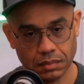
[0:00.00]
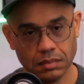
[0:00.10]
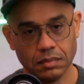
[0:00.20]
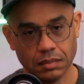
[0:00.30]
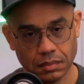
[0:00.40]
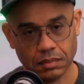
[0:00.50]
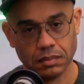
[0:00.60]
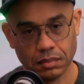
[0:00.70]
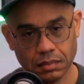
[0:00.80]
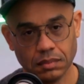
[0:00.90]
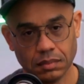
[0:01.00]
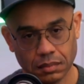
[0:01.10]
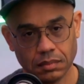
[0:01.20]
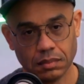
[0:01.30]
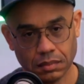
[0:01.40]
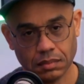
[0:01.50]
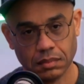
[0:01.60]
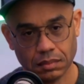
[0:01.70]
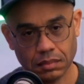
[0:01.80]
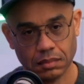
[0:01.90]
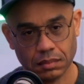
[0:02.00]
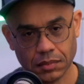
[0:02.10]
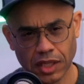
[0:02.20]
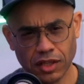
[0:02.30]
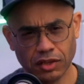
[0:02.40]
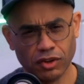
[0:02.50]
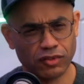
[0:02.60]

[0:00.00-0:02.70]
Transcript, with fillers: Mm-hmm. Mm-hmm. I think you're at